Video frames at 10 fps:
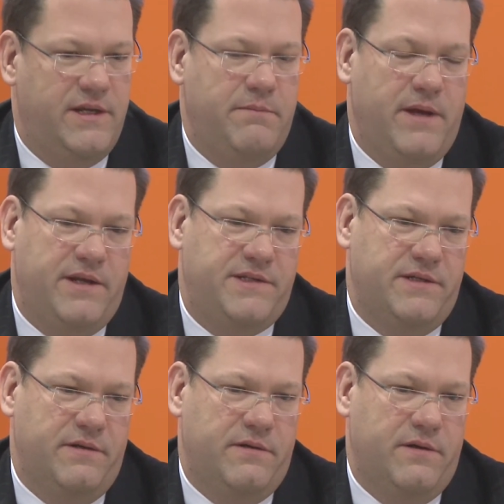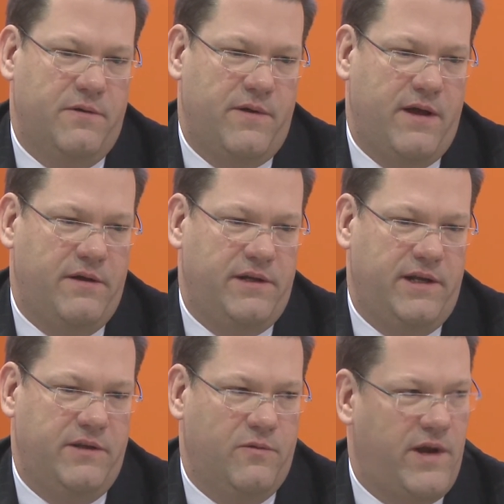in medicine around
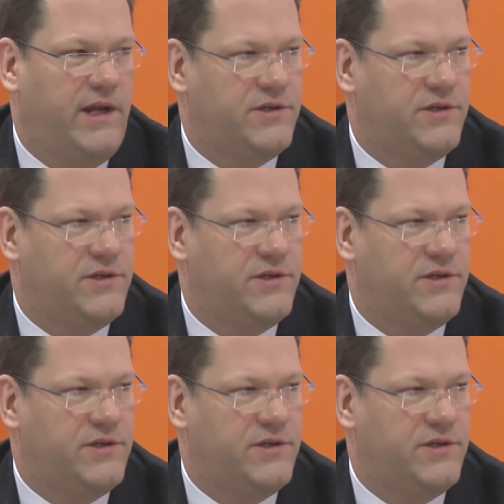getting the right